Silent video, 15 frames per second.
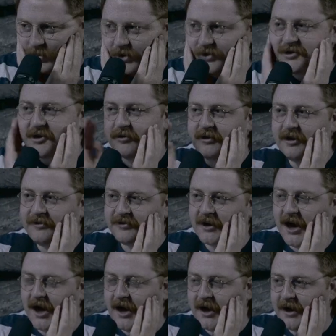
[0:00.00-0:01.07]
Bros are riff. Oh,
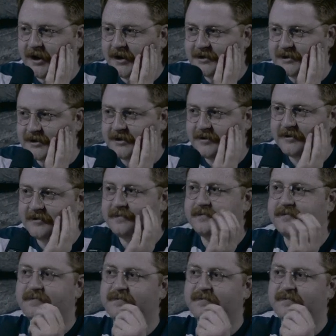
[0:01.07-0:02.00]
God, like you honestly. could interpret